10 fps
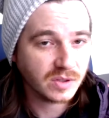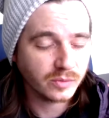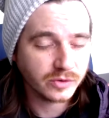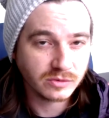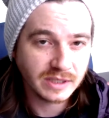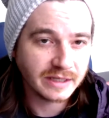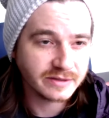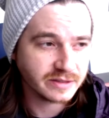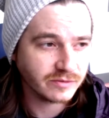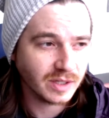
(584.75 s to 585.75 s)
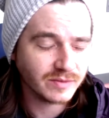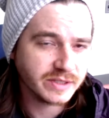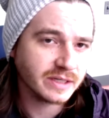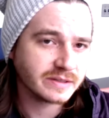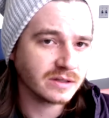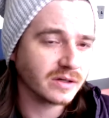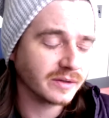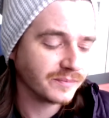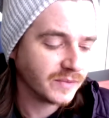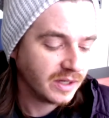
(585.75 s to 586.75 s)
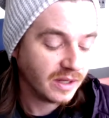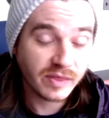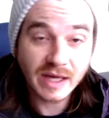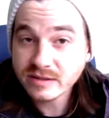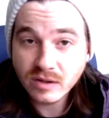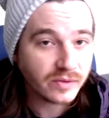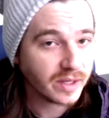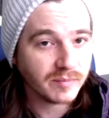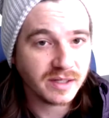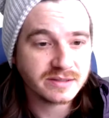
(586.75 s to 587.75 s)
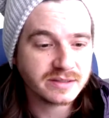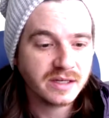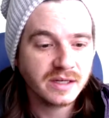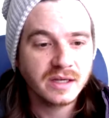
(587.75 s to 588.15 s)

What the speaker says: or your lens if you have a DSLR. That's all that means.